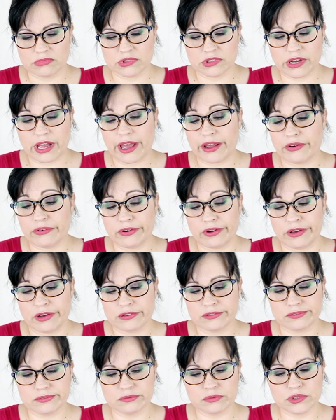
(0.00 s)
I don't know,
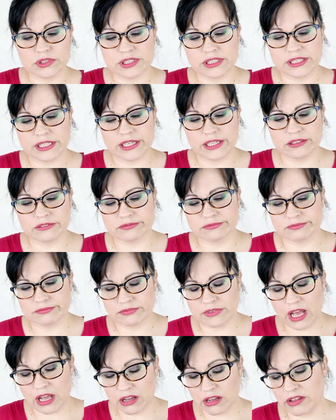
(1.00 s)
we'll see.
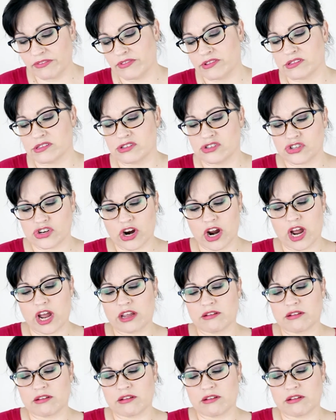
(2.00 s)
I'll give this a try.